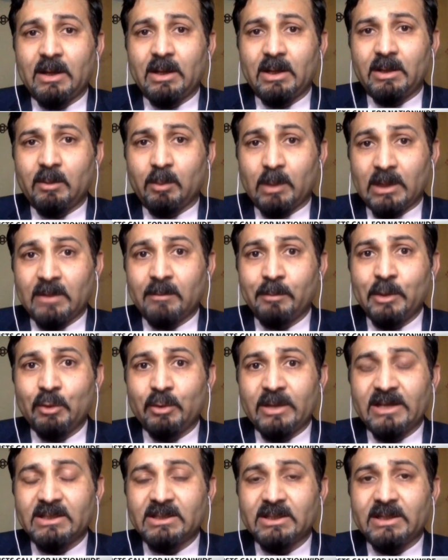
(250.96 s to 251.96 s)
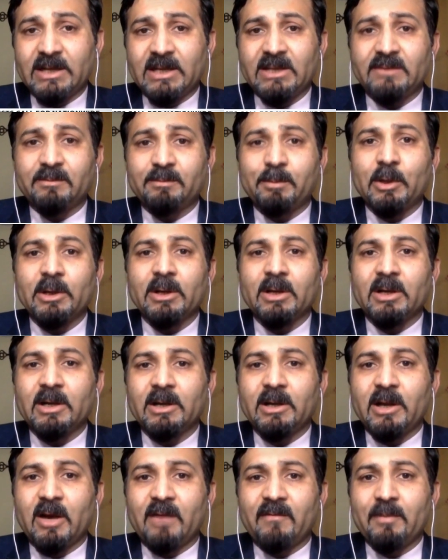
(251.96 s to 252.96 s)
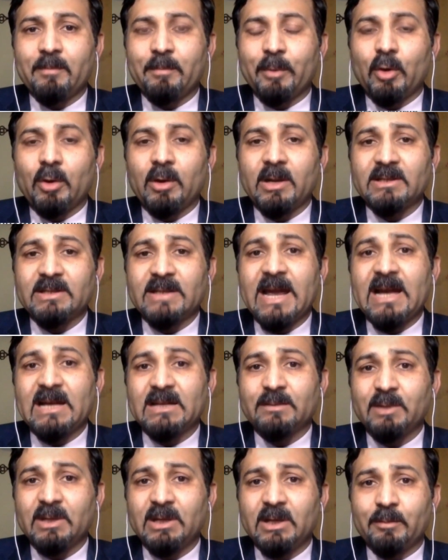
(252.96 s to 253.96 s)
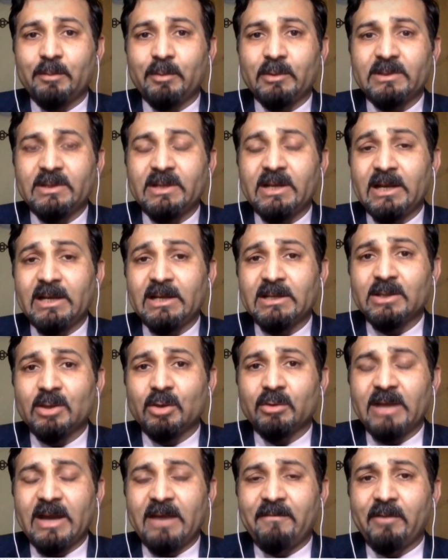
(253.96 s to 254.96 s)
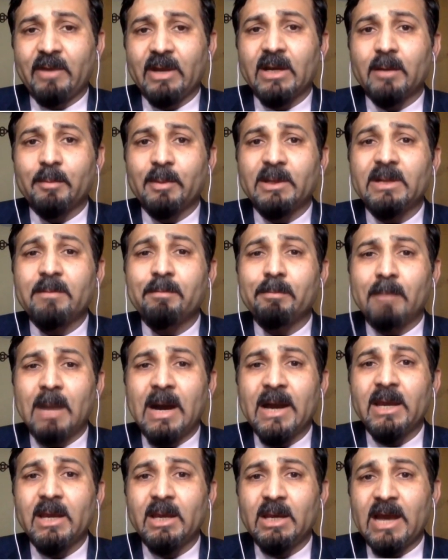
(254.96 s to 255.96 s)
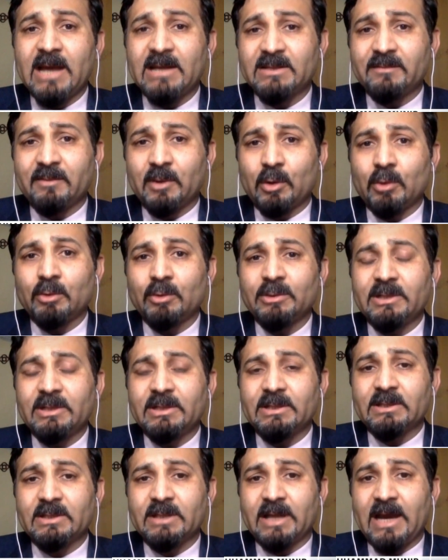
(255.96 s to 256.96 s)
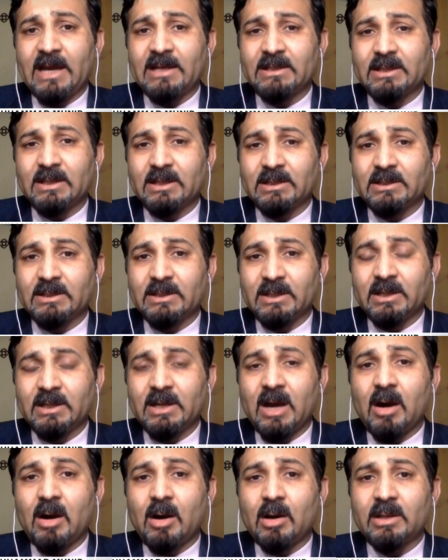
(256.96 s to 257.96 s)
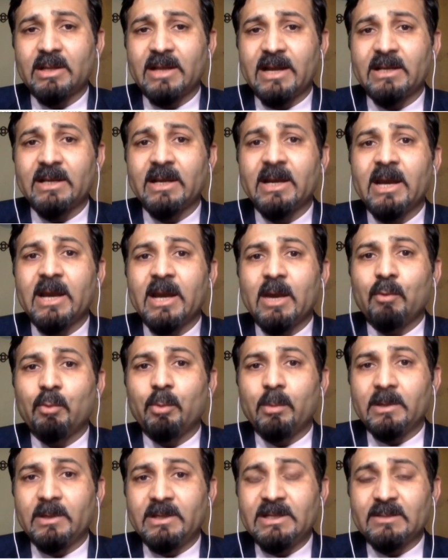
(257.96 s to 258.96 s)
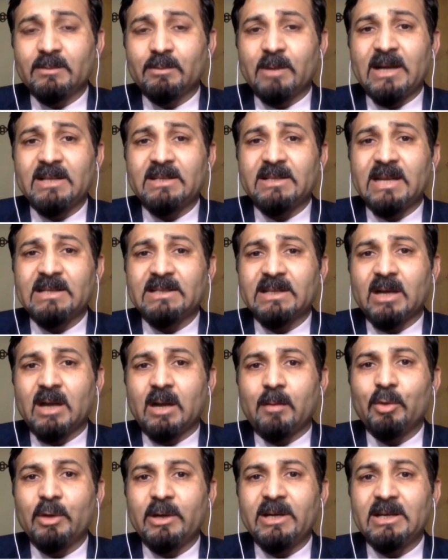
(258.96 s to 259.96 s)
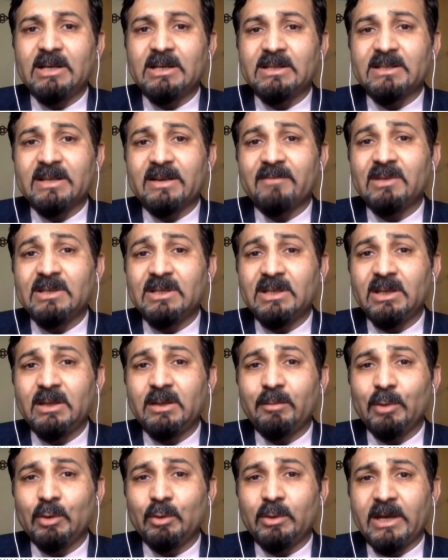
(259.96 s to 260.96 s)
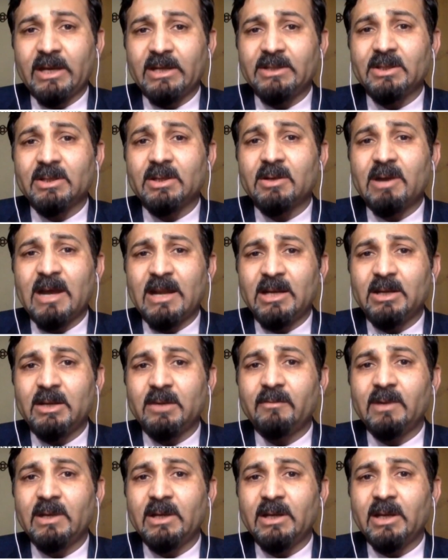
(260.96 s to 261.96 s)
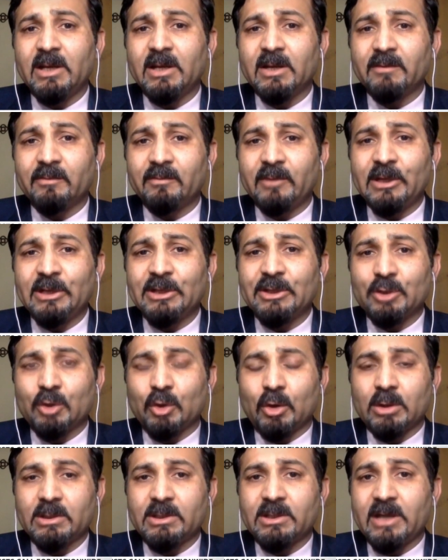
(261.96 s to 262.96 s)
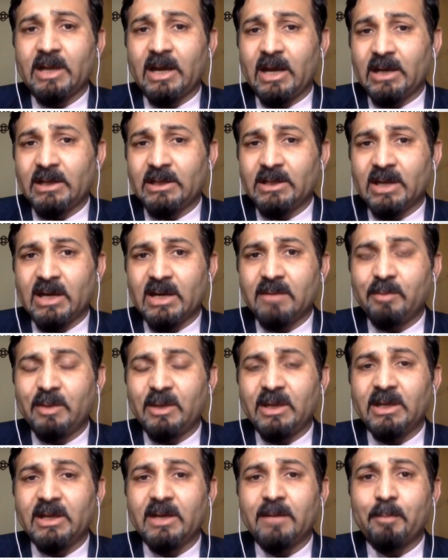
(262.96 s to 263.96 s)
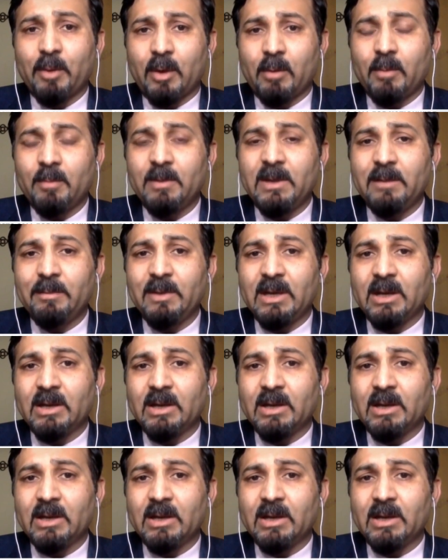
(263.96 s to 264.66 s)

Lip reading: one mutation that is particularly of importance has been in Brazil and South Africa. But as a virologist, as a concern are that this virus has accommodated 17 mutations relatively in a very short time period, probably